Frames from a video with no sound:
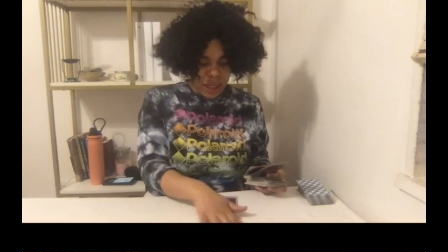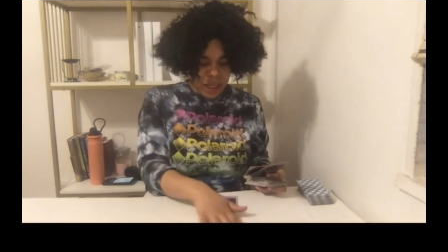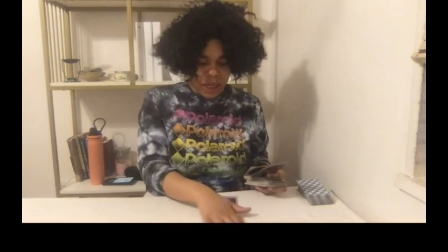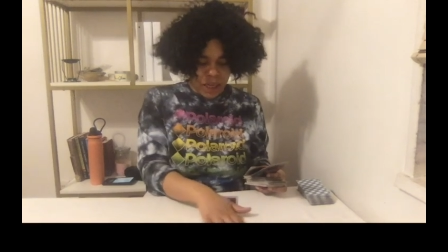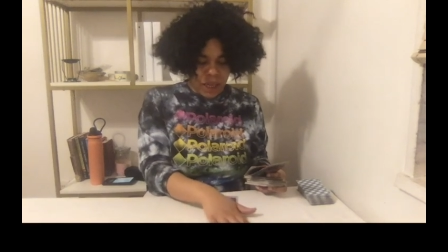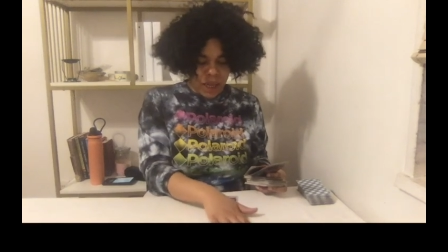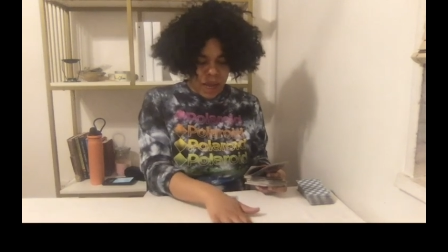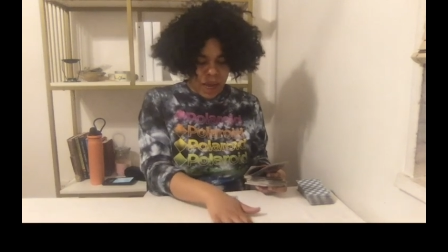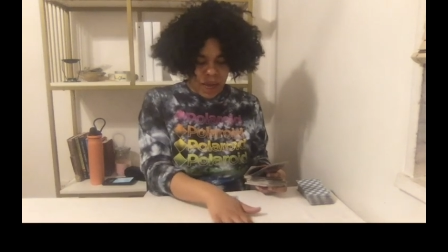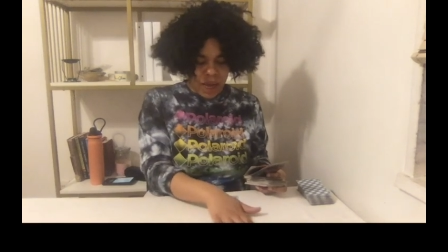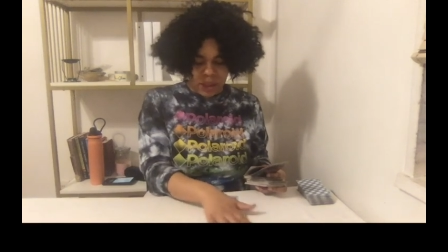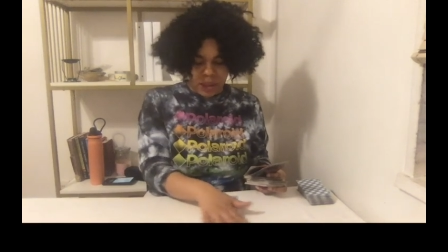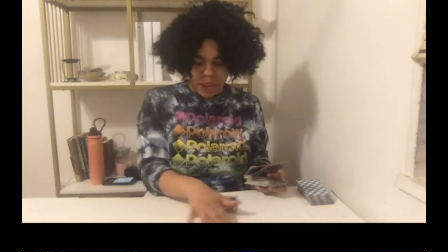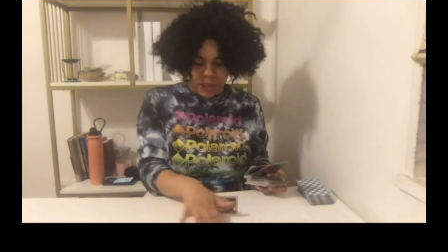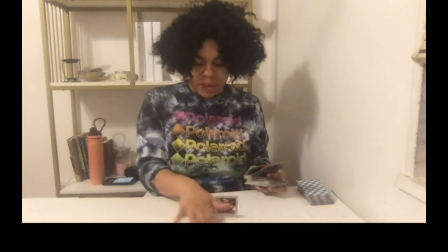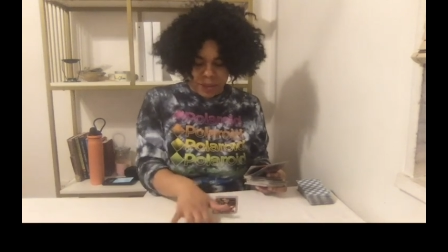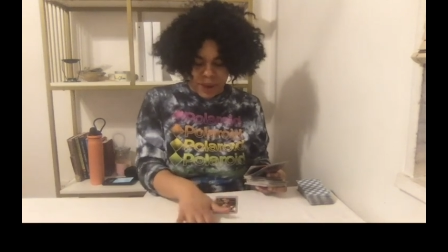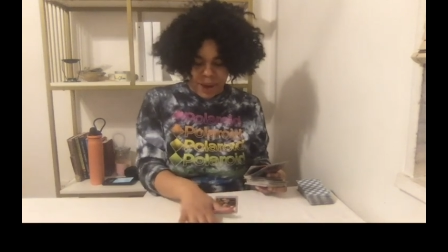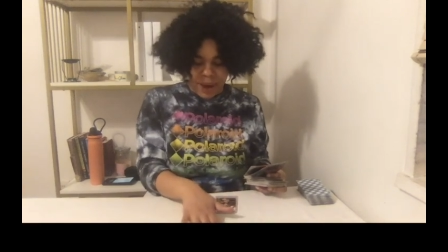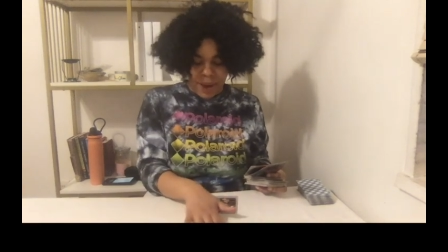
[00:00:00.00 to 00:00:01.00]
lot,
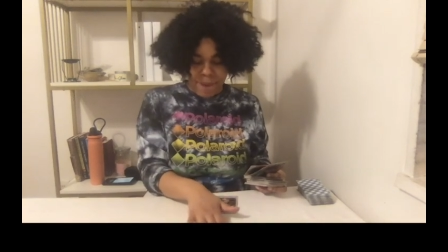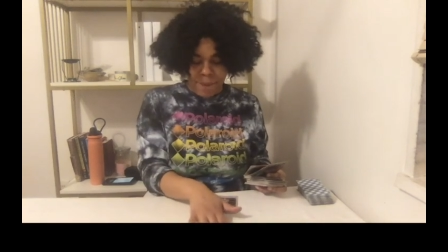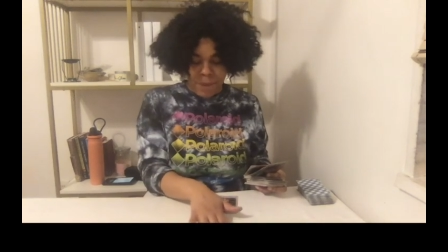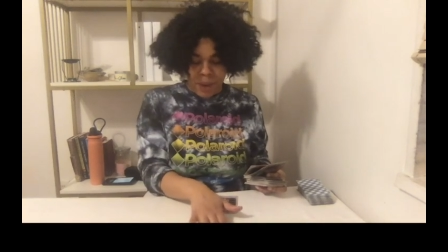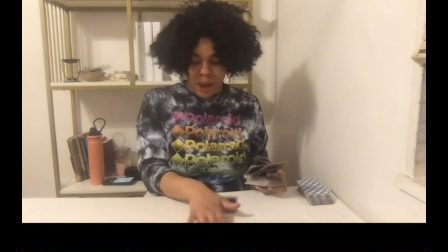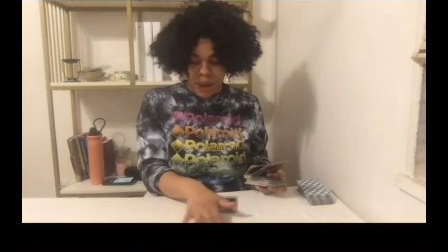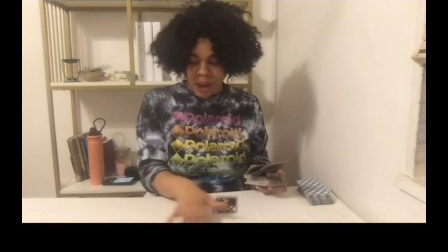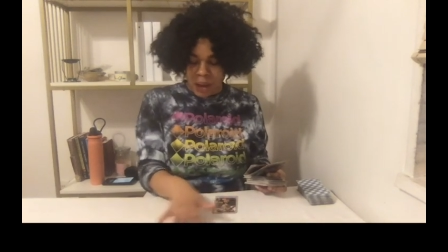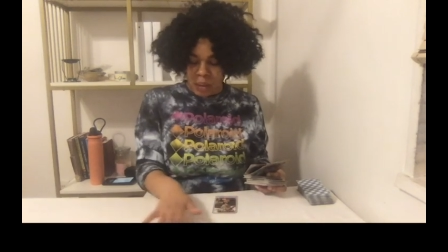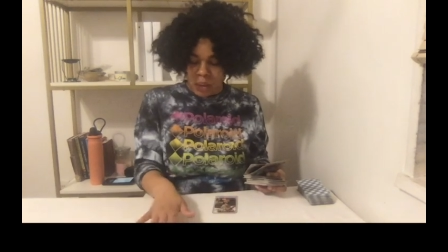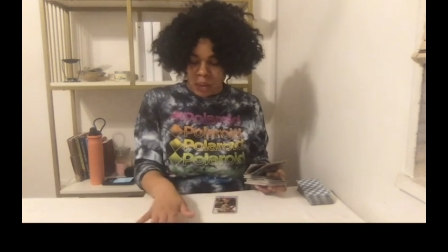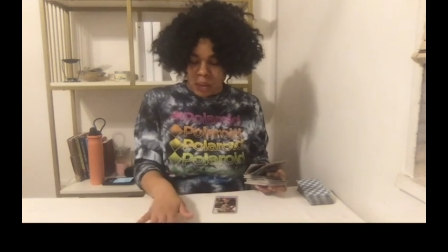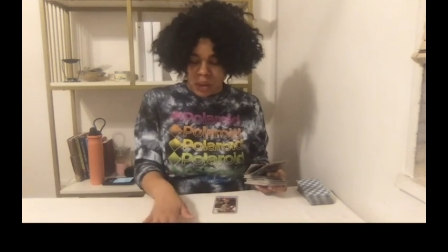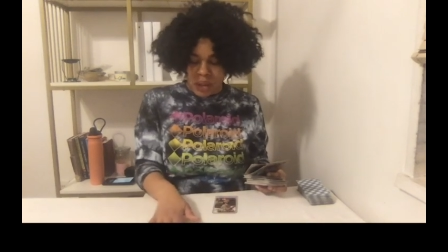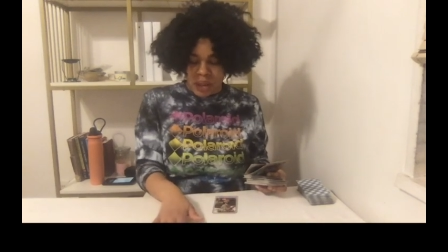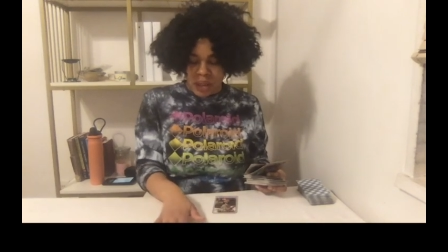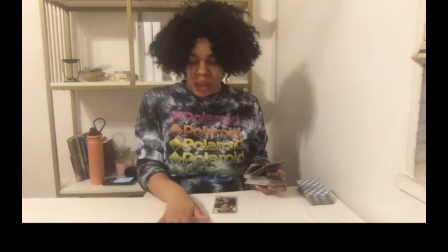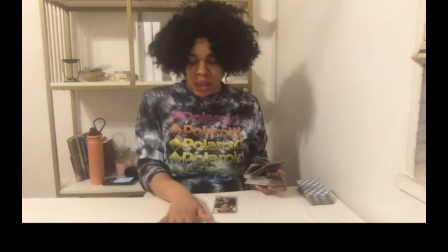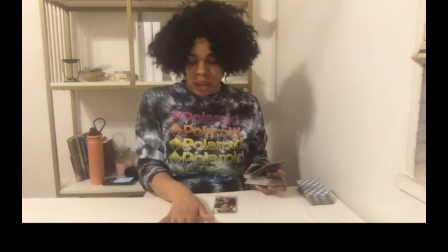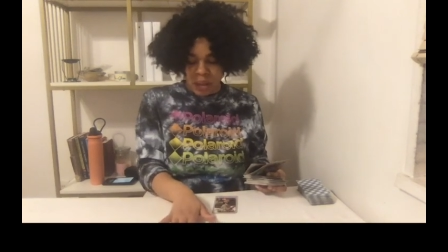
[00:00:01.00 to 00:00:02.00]
Gemini, but I'm going
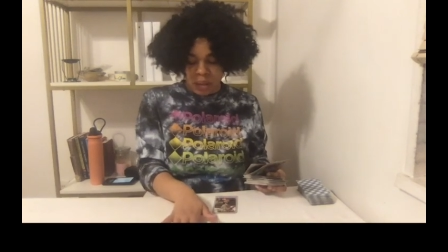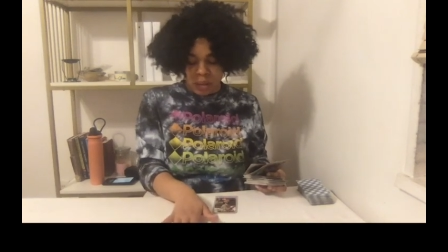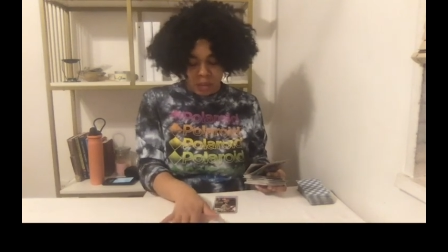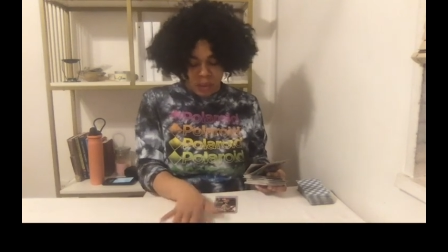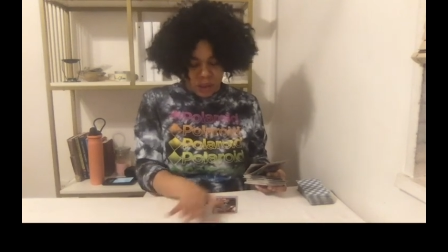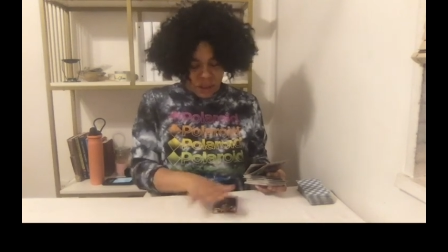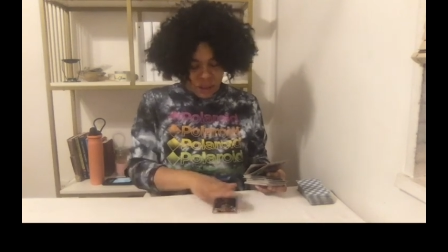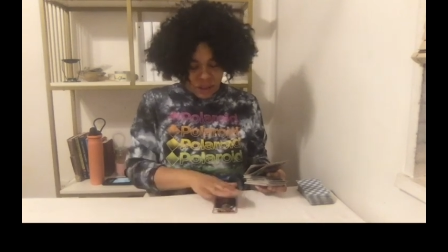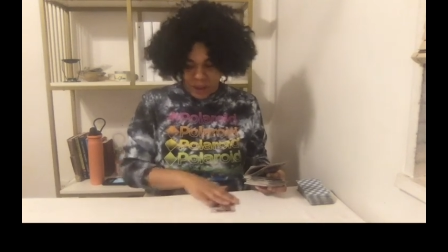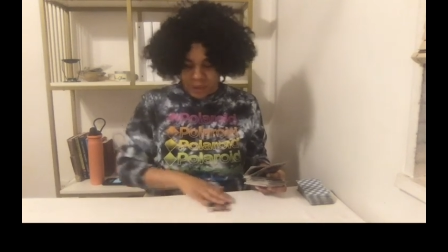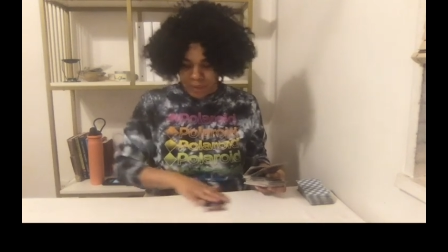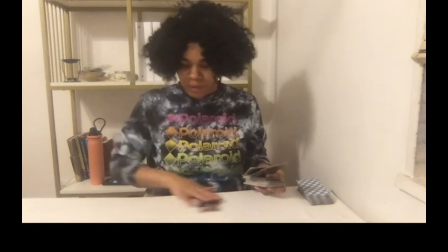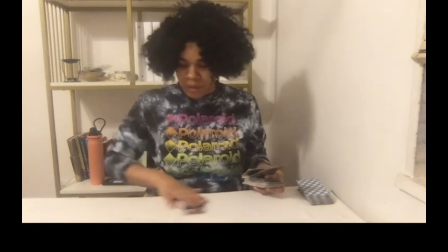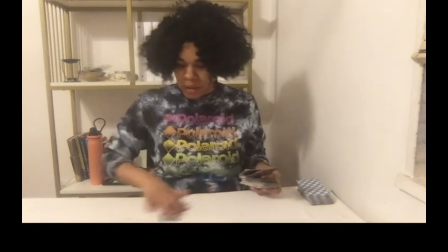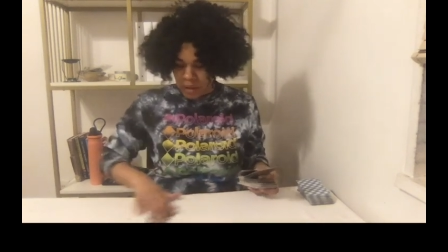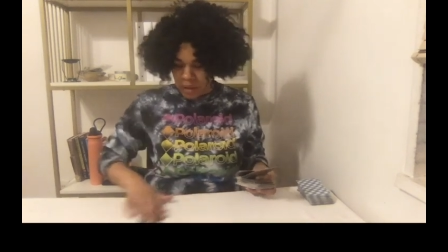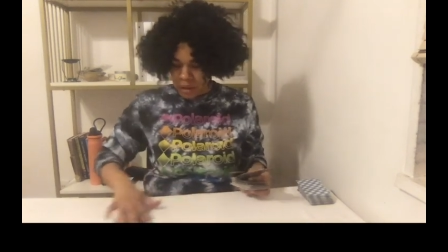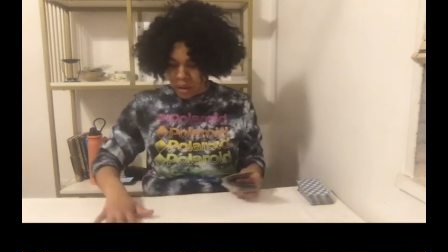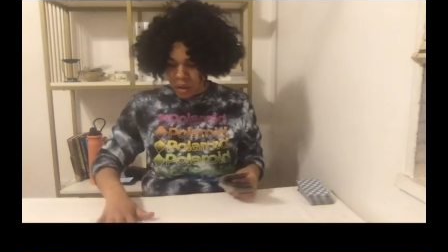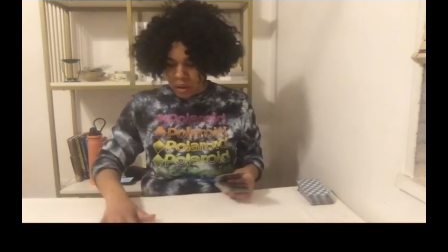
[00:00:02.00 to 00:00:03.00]
to take them because I
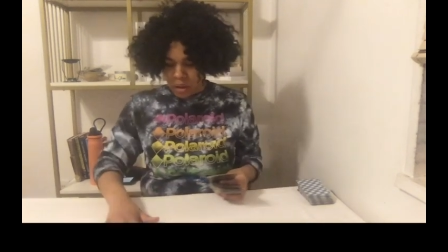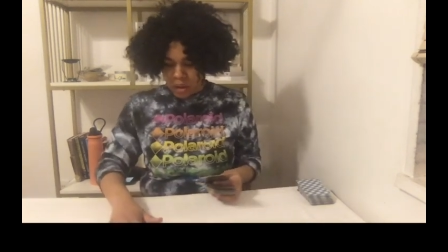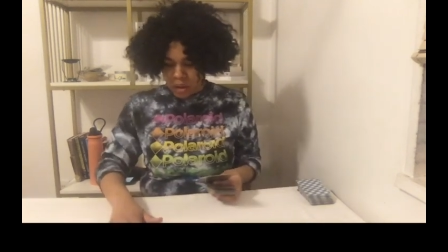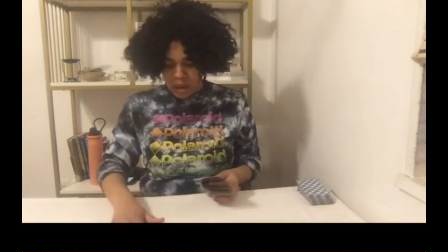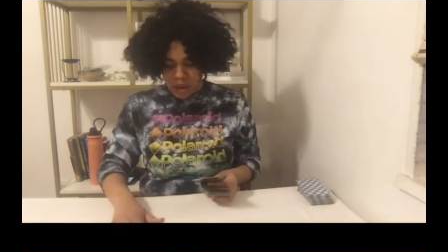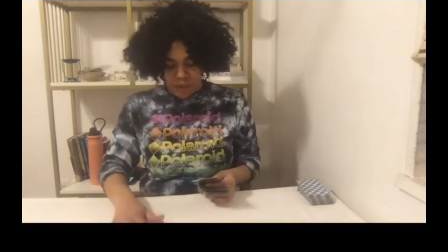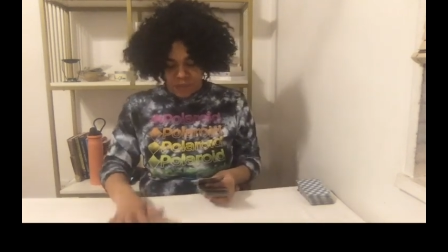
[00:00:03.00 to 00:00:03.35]
looked at all of them.